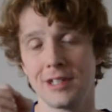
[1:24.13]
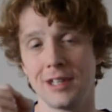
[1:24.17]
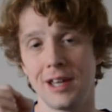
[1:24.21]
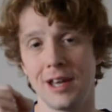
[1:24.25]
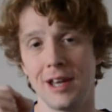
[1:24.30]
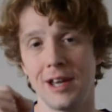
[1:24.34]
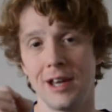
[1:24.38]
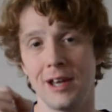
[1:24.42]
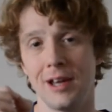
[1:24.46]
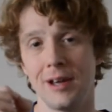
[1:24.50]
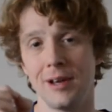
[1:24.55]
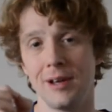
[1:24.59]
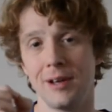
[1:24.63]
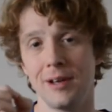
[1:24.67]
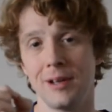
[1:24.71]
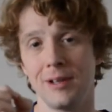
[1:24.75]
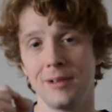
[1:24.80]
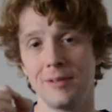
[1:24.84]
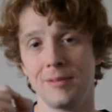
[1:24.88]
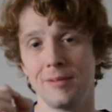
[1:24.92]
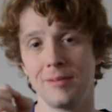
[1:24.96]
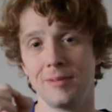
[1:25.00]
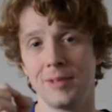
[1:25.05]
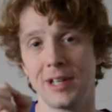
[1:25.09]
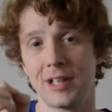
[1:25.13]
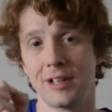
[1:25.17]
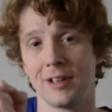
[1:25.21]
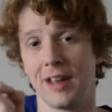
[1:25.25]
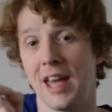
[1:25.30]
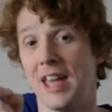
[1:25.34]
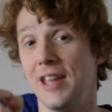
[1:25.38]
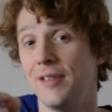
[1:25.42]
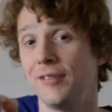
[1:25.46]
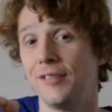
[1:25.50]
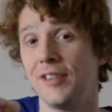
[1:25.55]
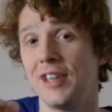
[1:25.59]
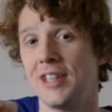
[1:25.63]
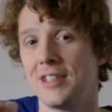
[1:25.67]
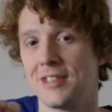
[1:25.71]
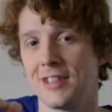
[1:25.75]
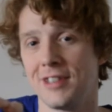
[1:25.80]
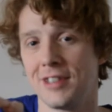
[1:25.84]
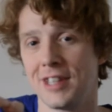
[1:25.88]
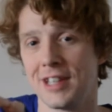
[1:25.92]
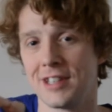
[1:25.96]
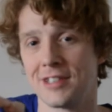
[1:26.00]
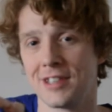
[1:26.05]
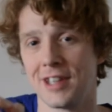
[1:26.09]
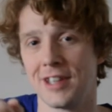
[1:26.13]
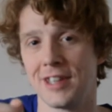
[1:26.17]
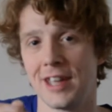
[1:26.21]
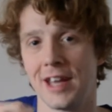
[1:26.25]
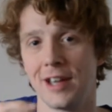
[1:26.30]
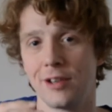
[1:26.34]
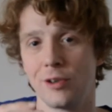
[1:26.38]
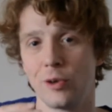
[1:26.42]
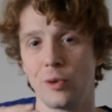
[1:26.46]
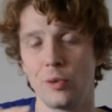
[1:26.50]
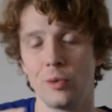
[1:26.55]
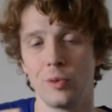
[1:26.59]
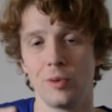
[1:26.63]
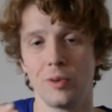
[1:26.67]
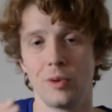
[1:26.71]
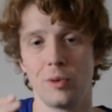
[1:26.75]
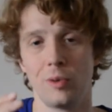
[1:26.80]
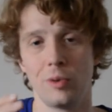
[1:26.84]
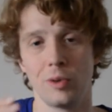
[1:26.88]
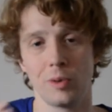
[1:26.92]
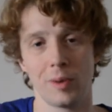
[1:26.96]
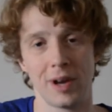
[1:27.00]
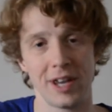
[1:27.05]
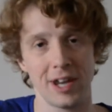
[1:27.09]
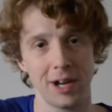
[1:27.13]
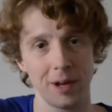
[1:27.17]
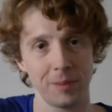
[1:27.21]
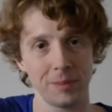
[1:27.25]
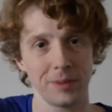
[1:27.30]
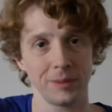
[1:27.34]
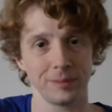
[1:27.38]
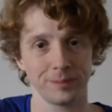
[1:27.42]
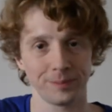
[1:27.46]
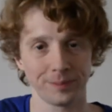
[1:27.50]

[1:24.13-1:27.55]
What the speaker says: little aphids and things like that, all the way up.